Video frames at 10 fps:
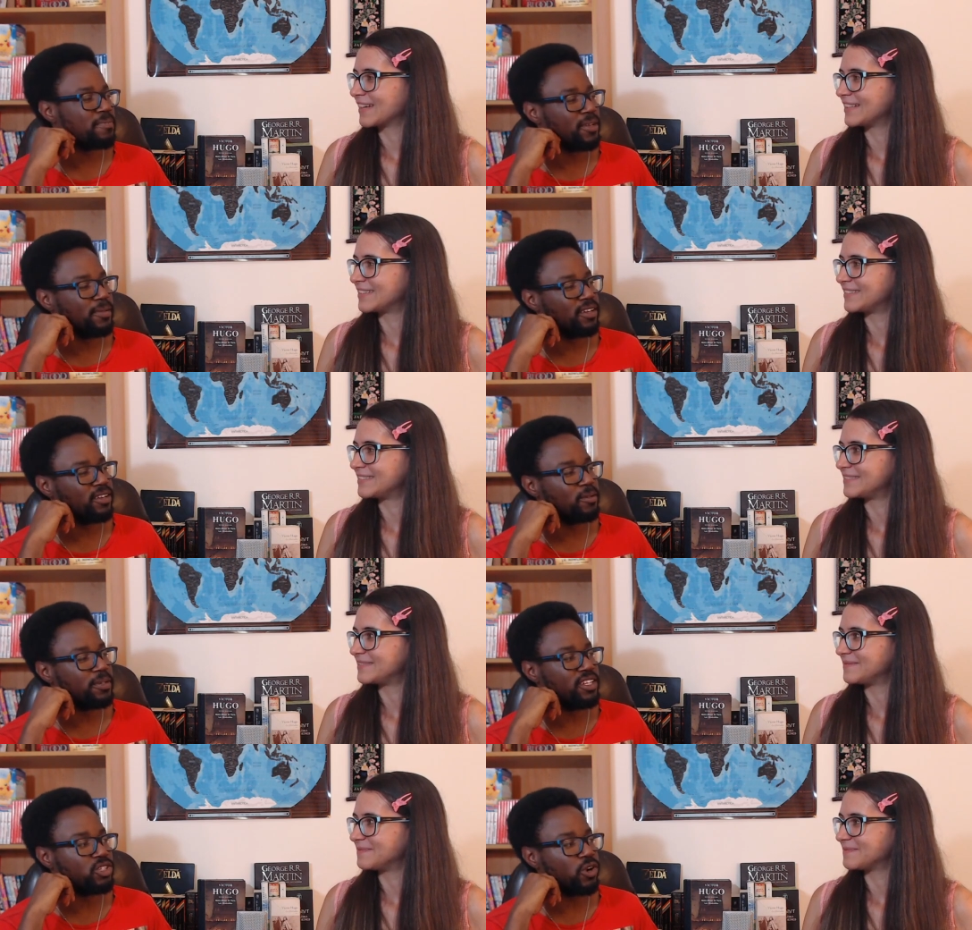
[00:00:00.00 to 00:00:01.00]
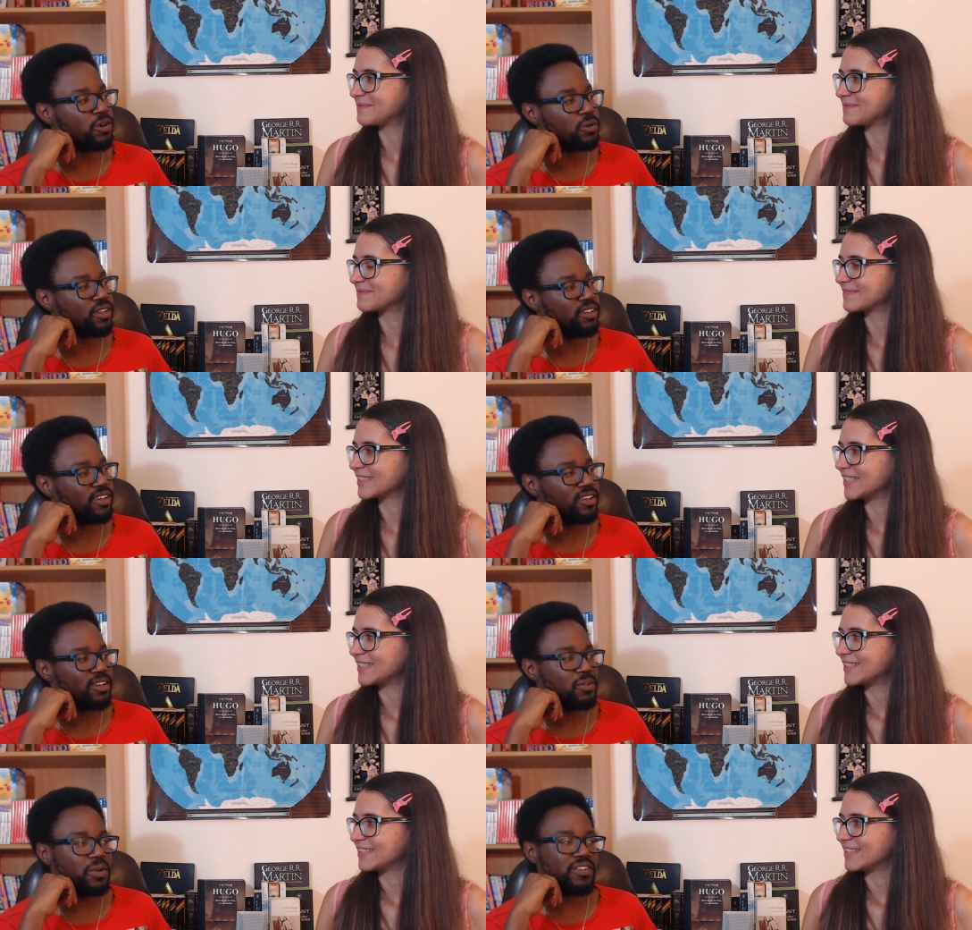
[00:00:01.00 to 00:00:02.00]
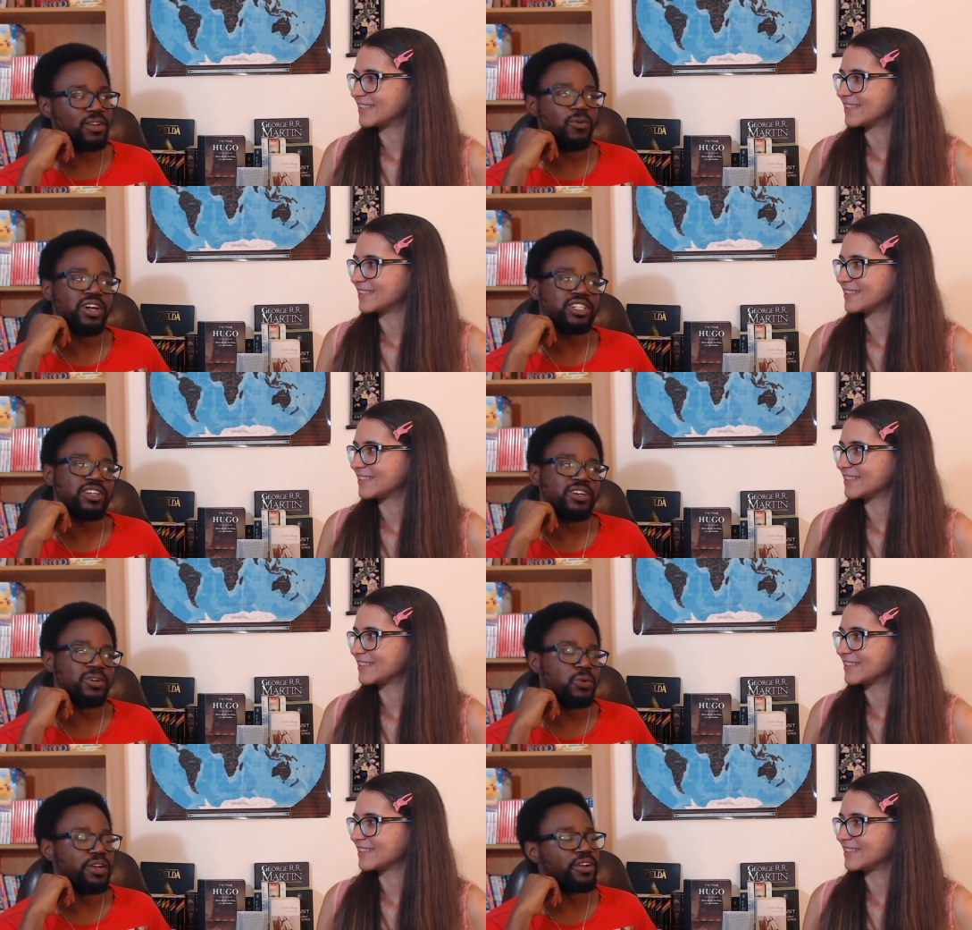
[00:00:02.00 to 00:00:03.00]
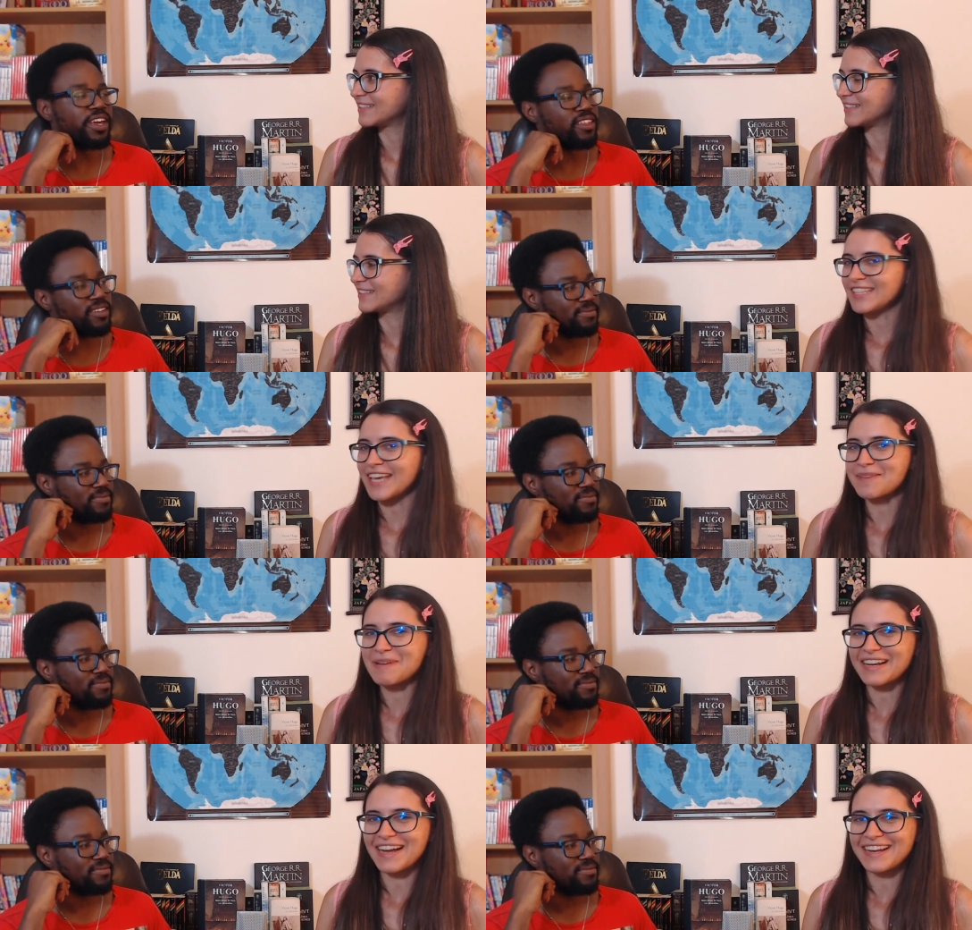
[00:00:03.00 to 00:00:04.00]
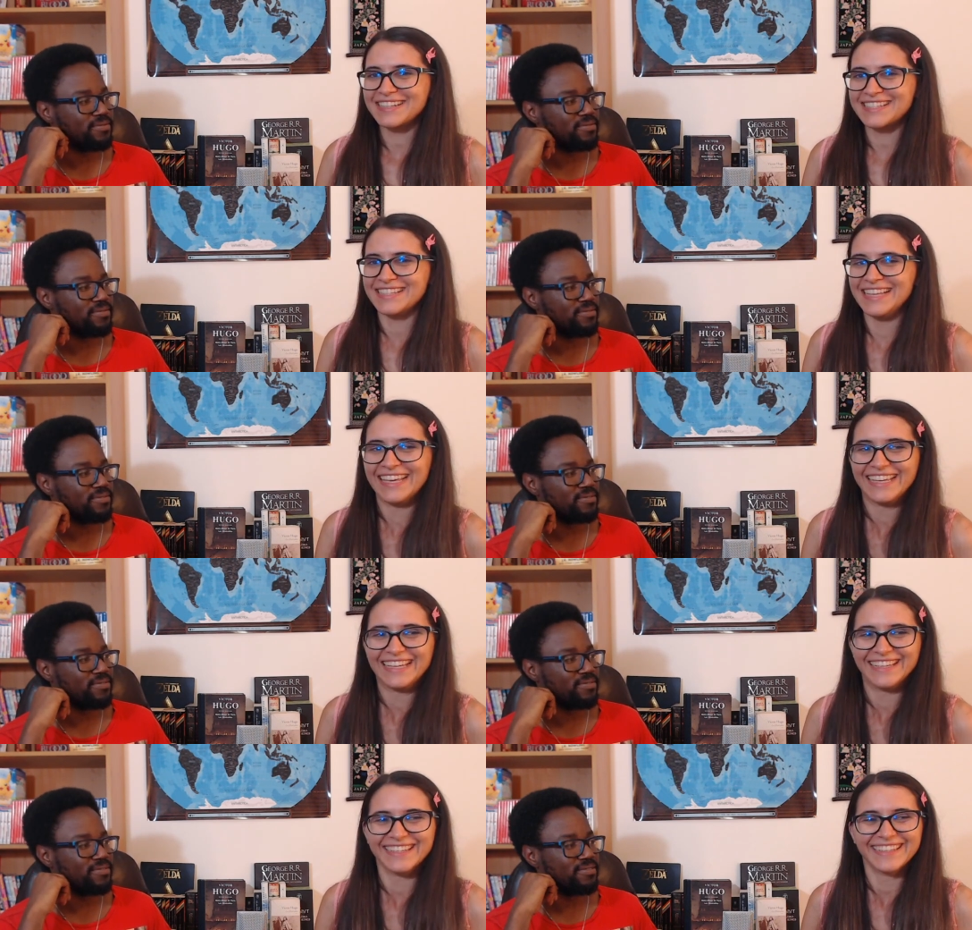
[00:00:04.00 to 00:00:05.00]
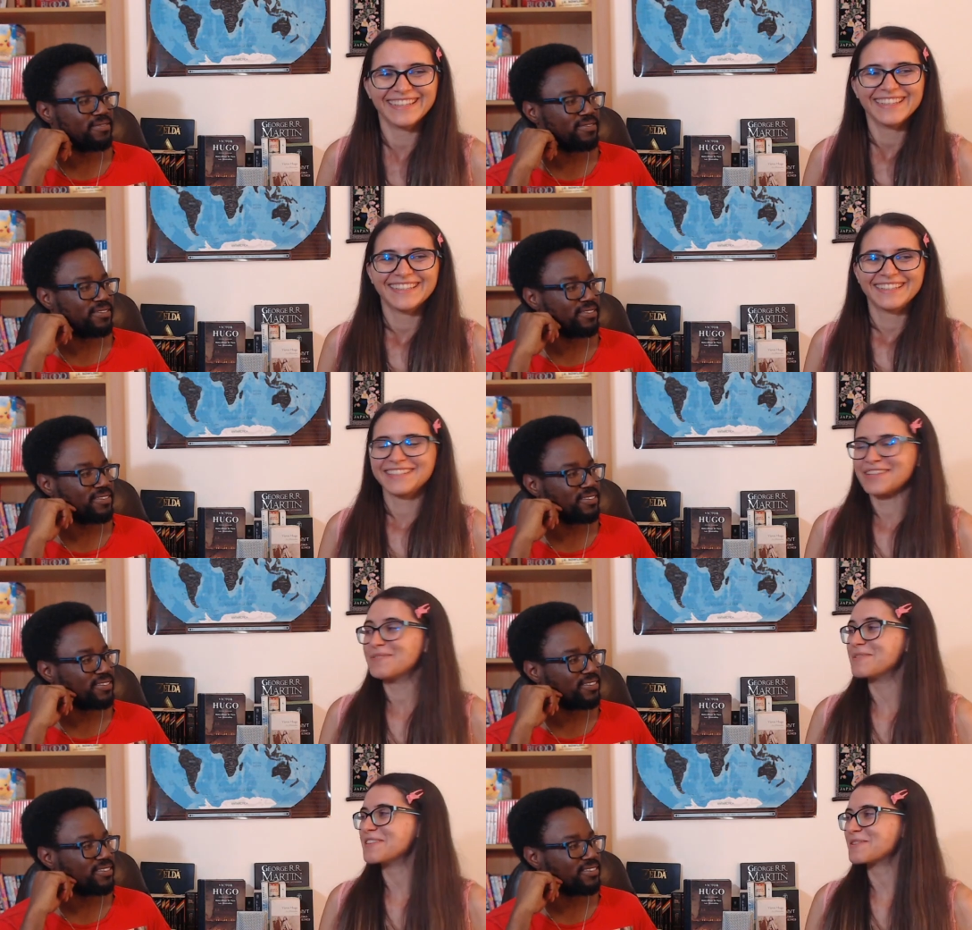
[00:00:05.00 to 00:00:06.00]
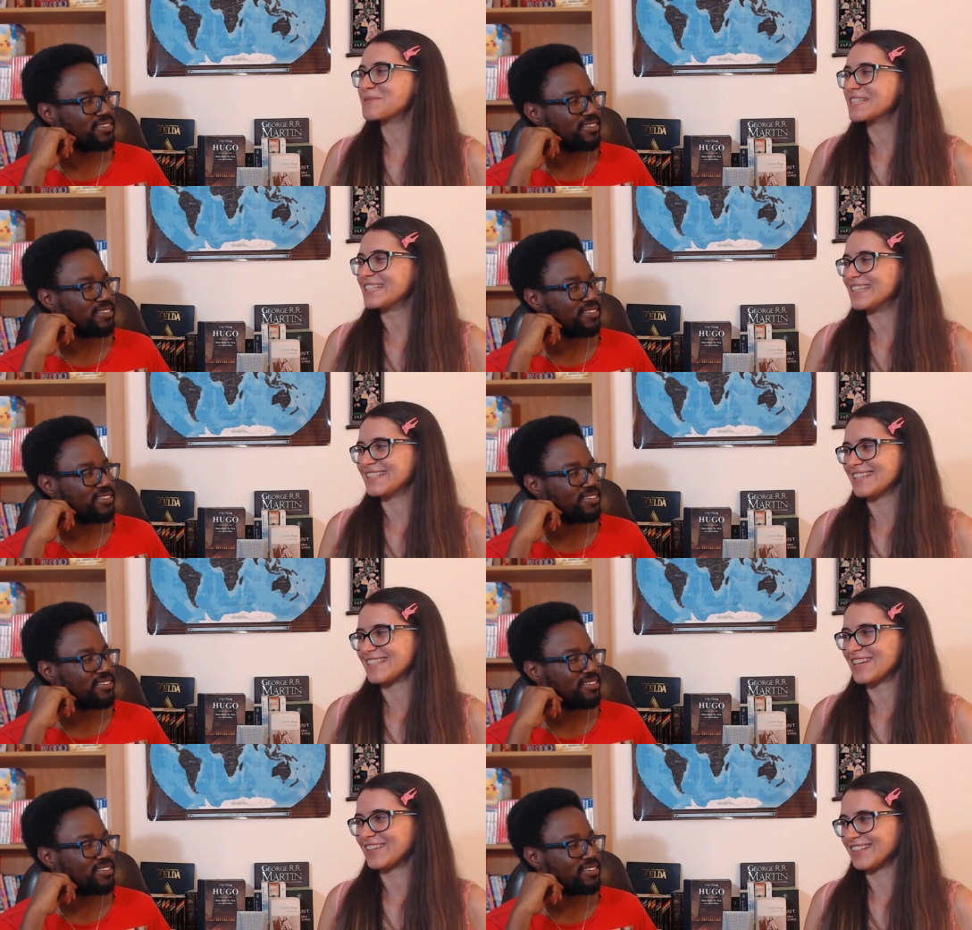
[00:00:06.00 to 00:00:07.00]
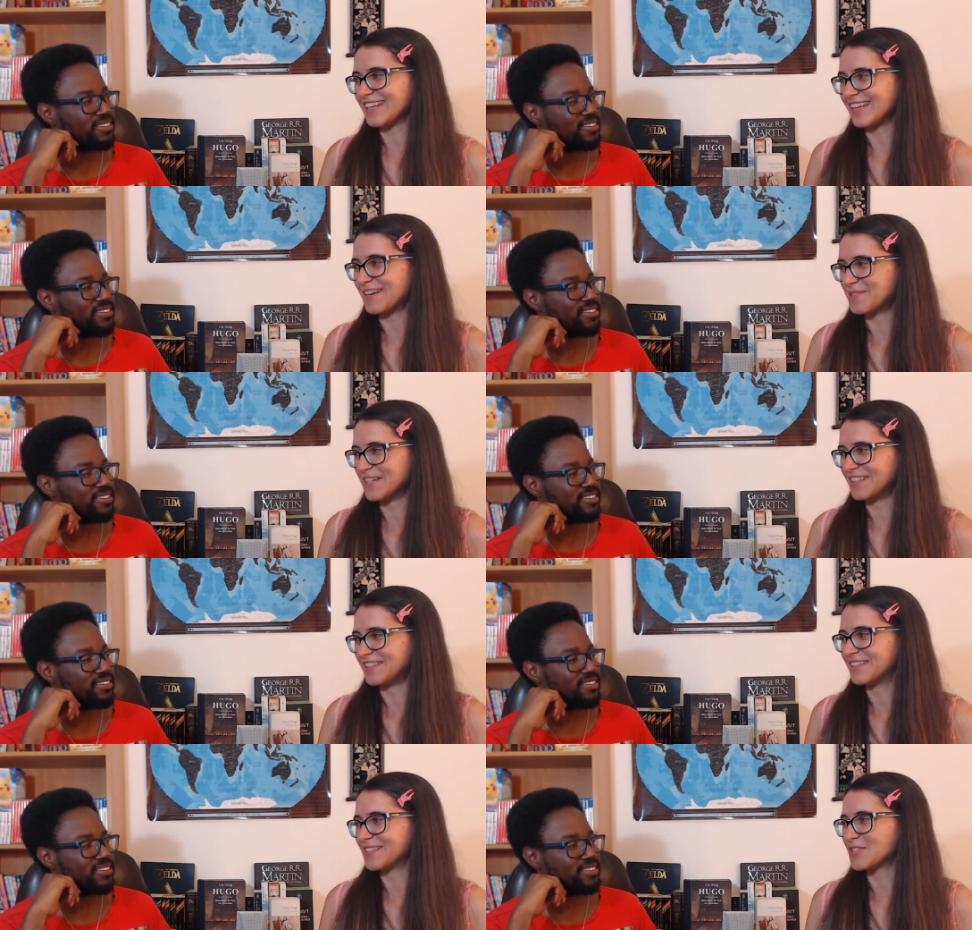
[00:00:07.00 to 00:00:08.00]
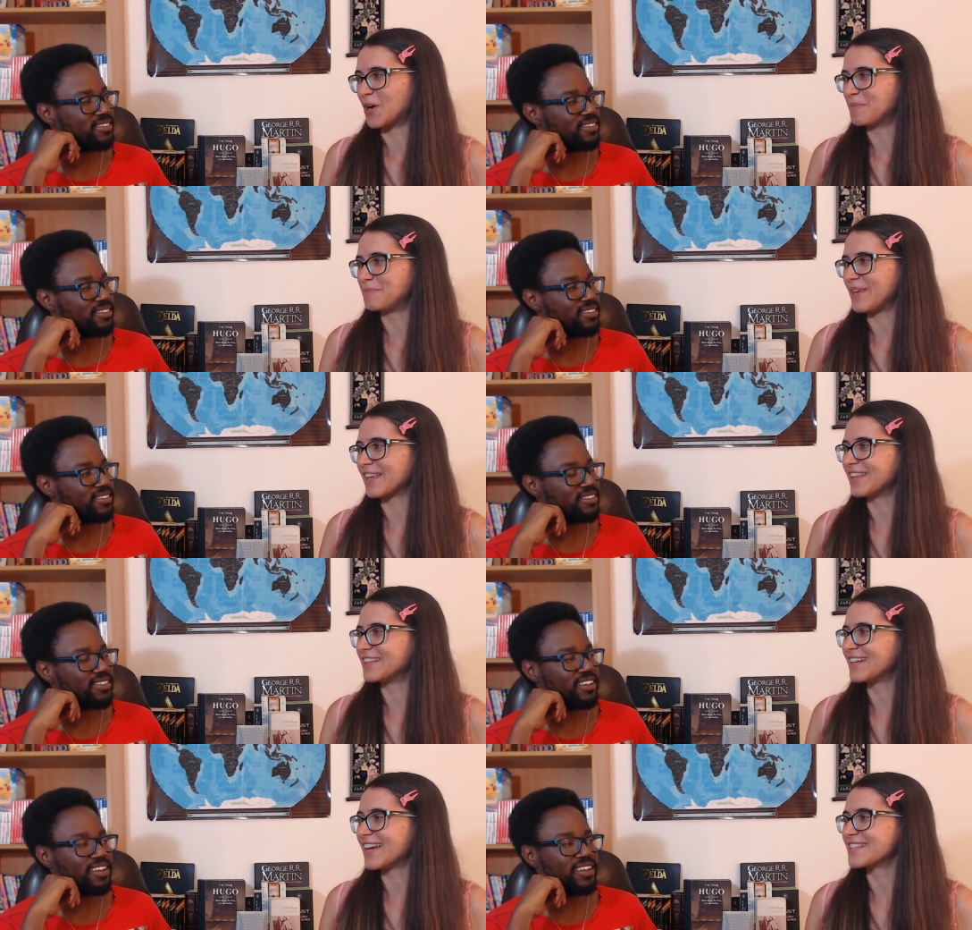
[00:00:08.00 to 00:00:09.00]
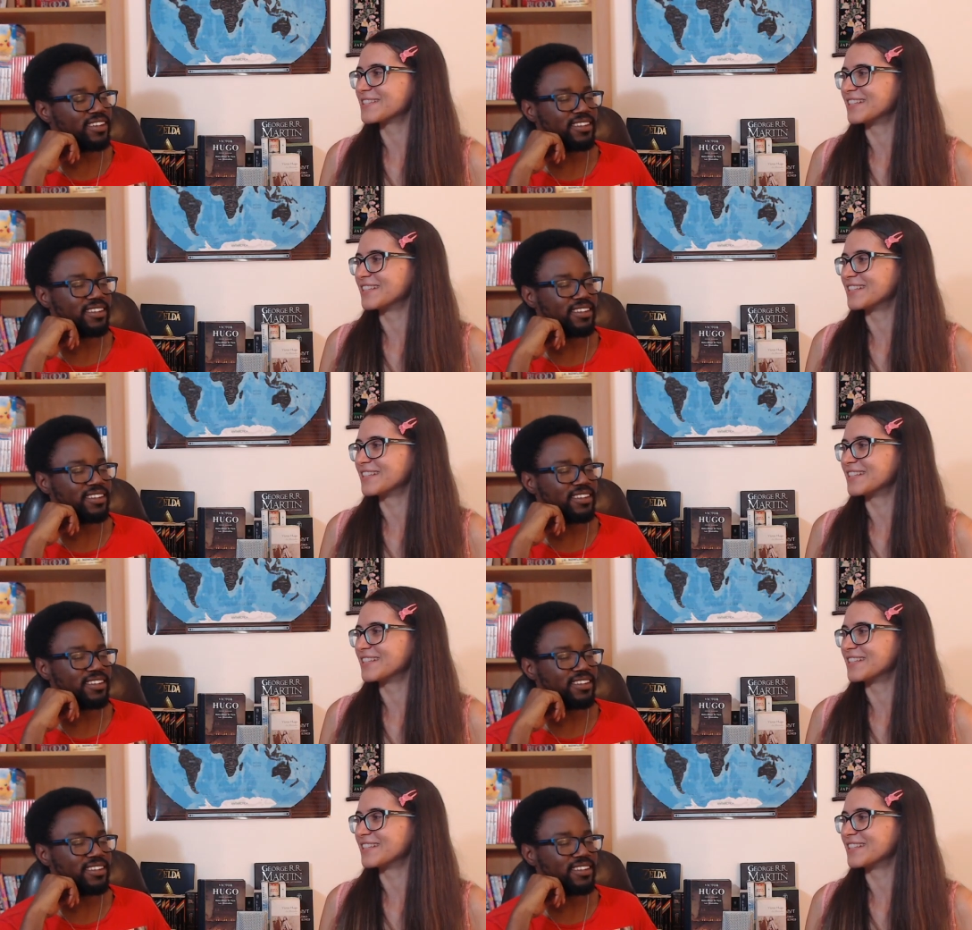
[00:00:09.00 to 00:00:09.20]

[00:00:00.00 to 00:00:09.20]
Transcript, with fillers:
Speaker 1: maybe it'll be dethroned. We haven't watched the winner yet.
Speaker 2: Yeah, but honestly, the winner wasn't necessarily our top pick in the last